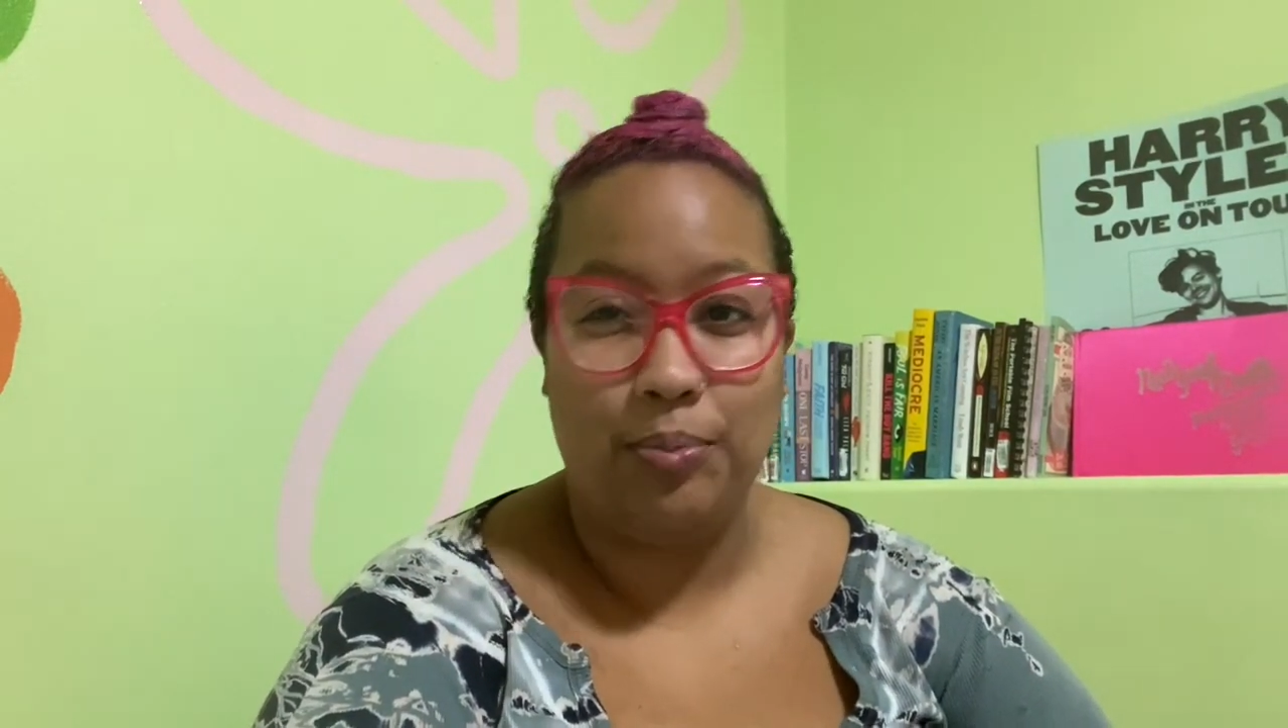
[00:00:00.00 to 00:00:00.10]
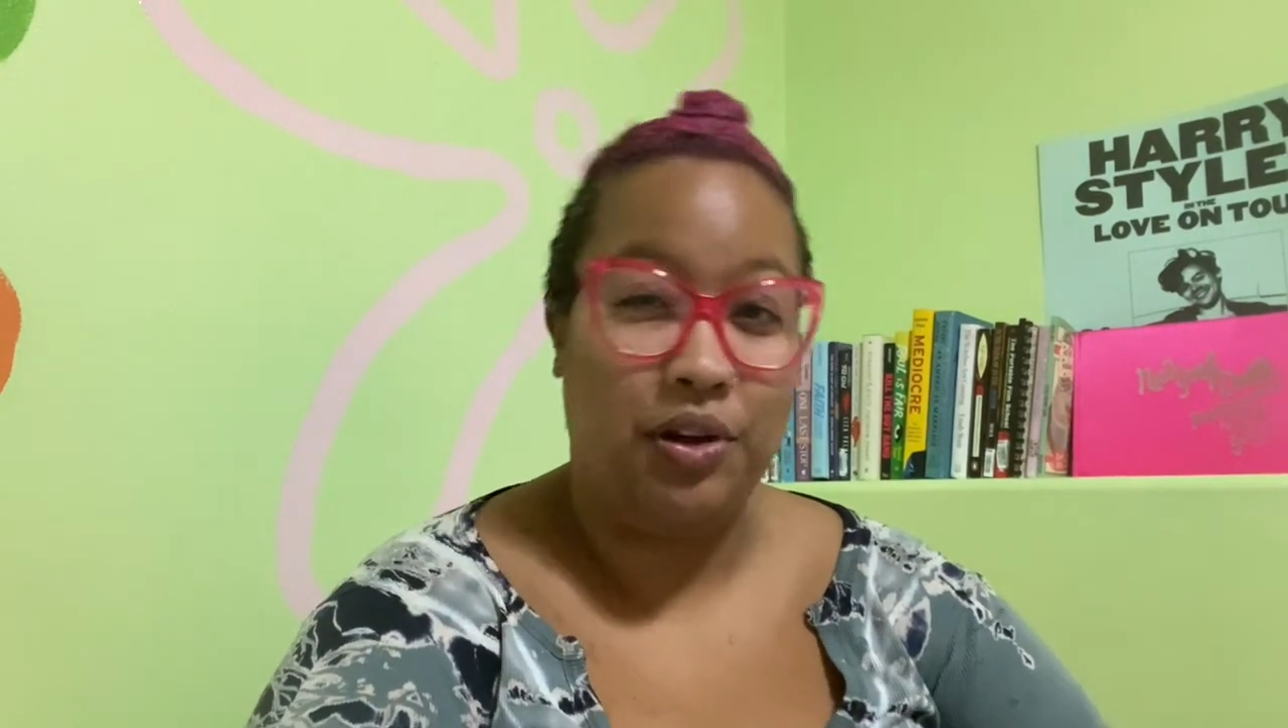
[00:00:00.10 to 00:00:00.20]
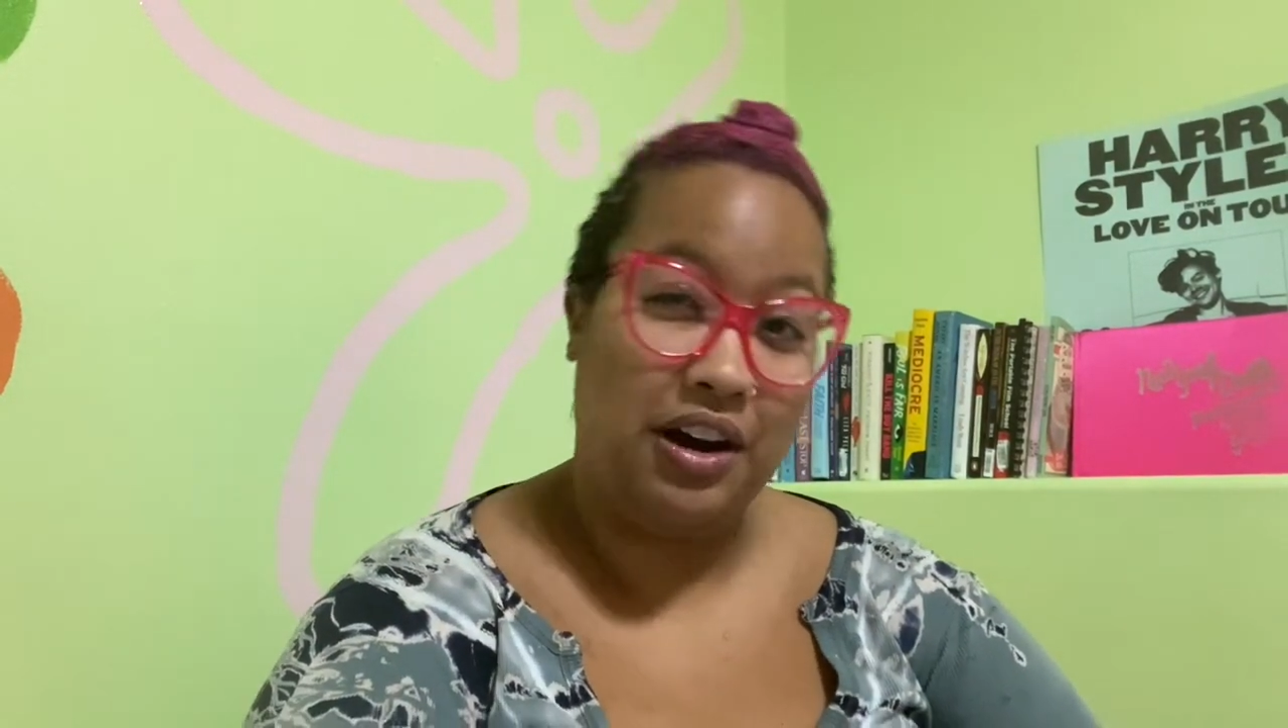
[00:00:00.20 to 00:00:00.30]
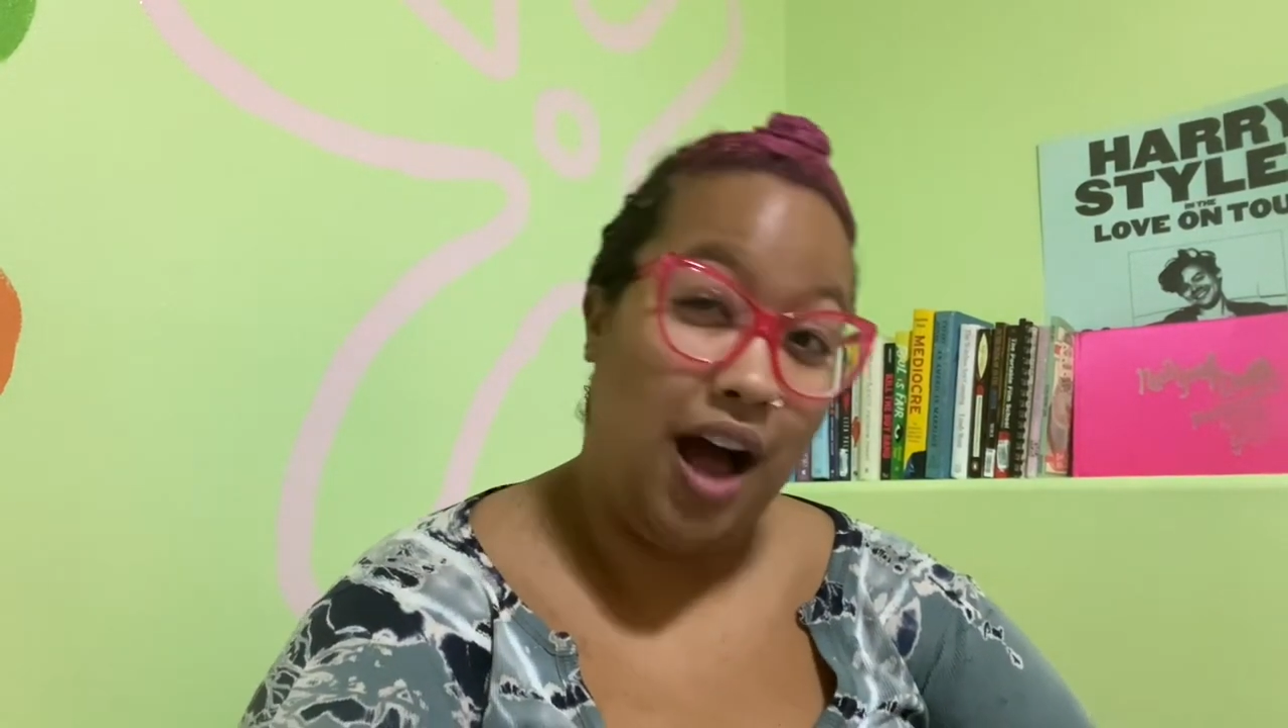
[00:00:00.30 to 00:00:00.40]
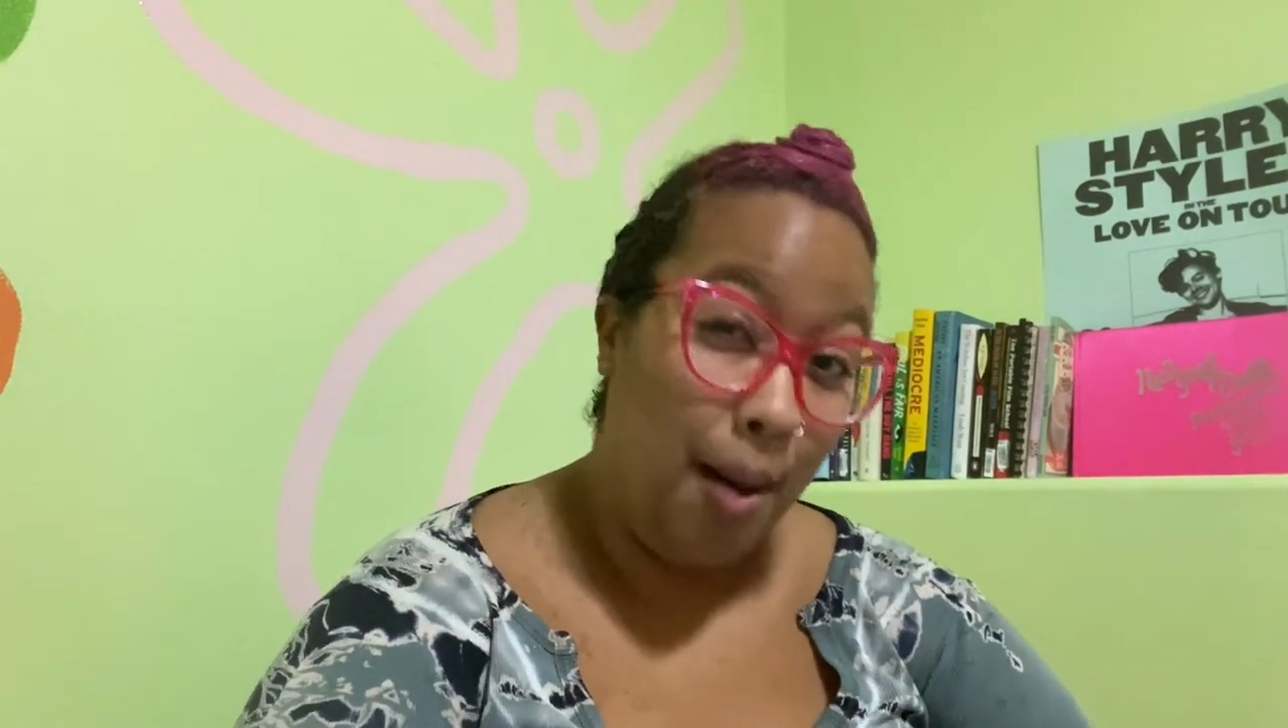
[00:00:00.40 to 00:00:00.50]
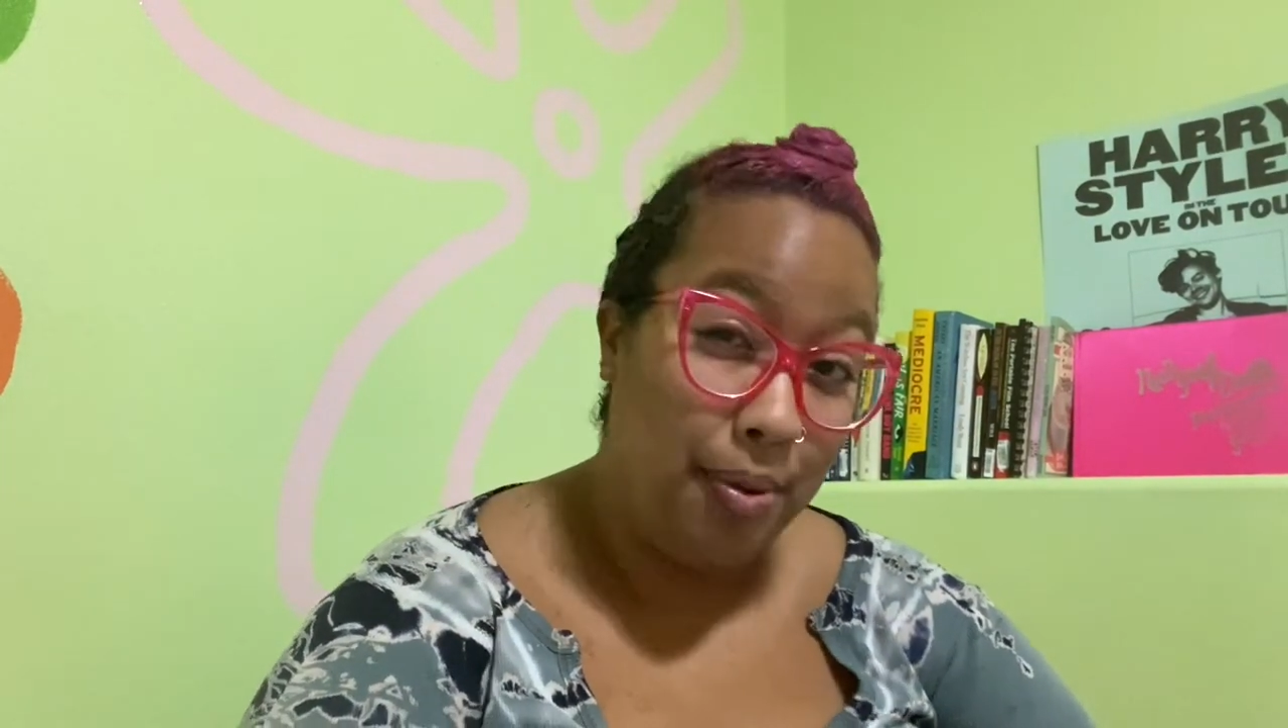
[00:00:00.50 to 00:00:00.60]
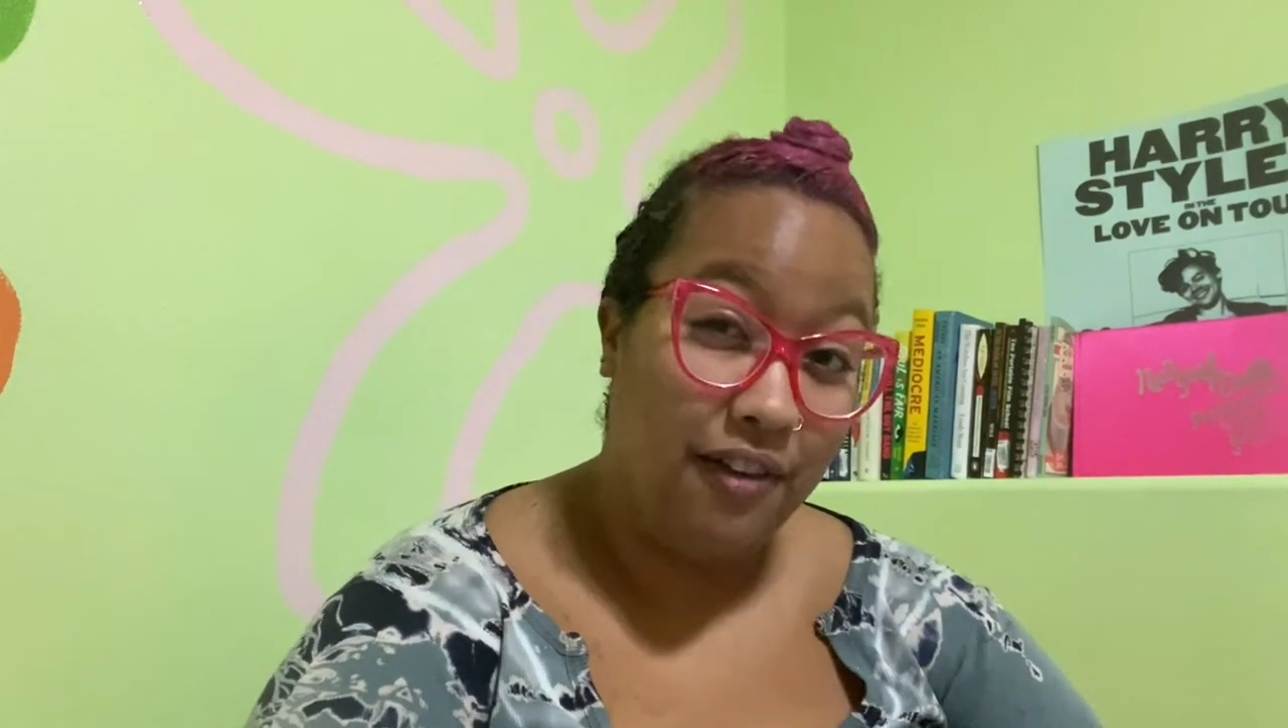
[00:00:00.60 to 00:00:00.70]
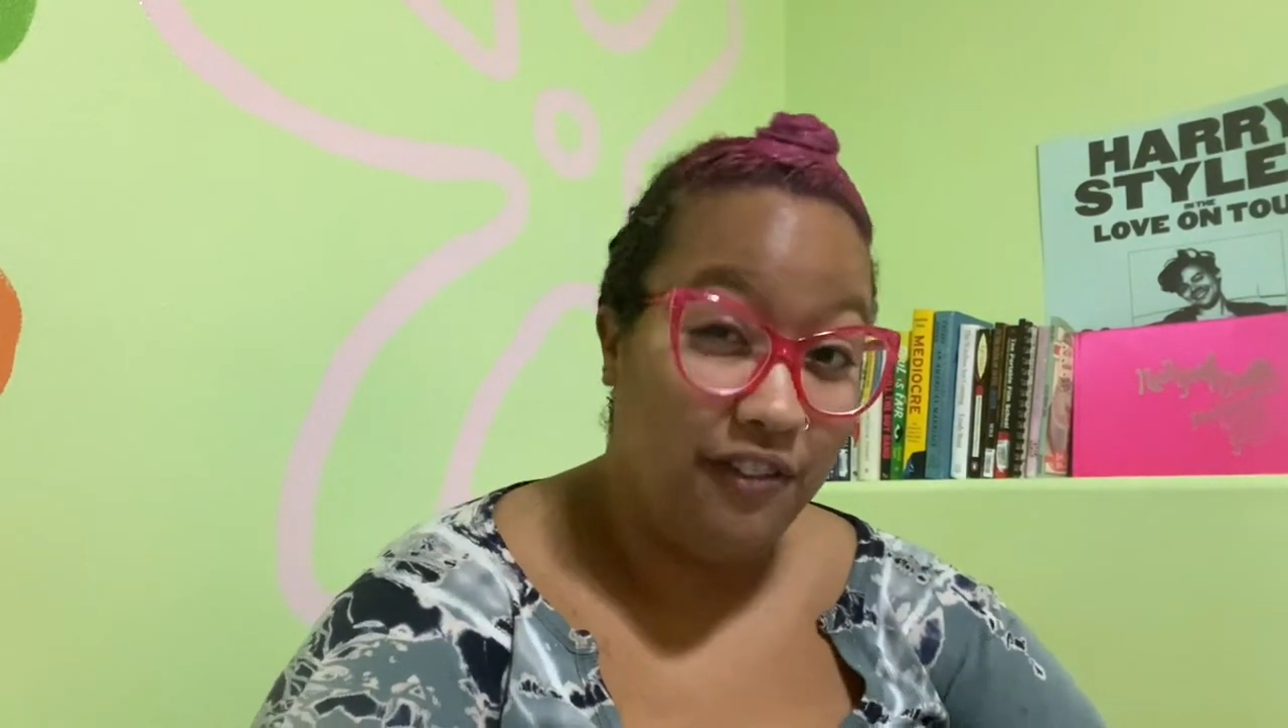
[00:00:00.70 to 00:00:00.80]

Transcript: put it up